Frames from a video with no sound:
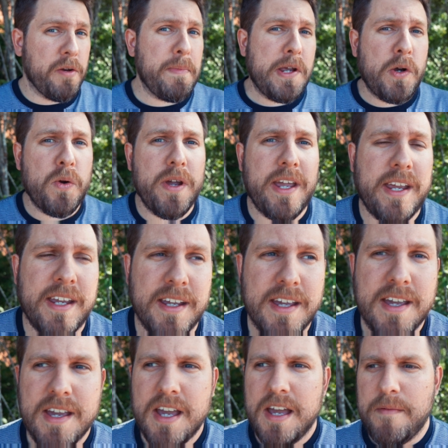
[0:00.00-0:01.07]
to be quick,
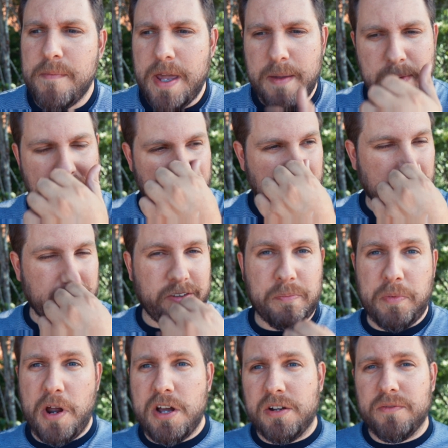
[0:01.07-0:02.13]
maybe I could have
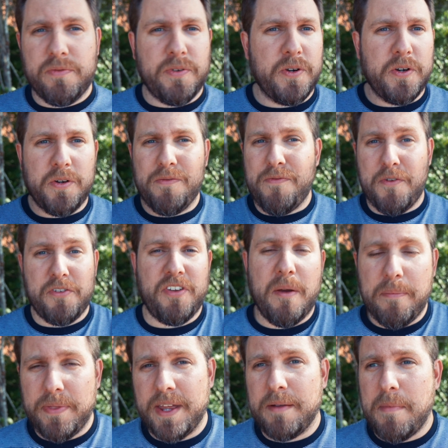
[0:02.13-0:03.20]
sprung for
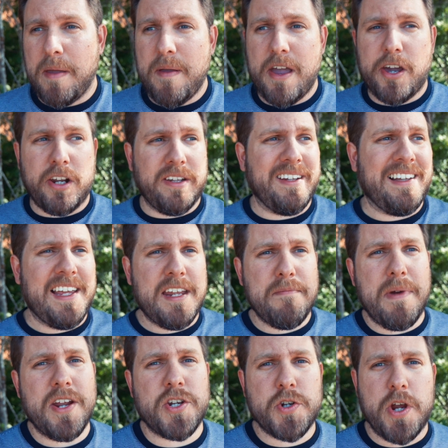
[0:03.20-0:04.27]
something. Maybe I could have delayed
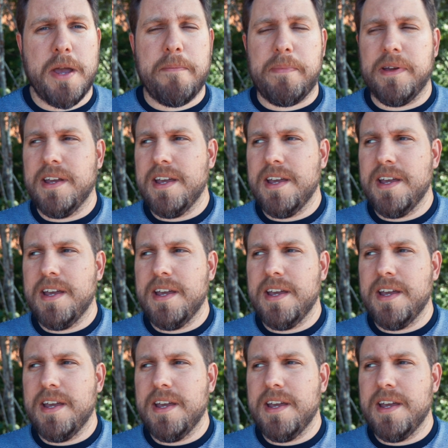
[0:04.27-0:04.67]
my trip.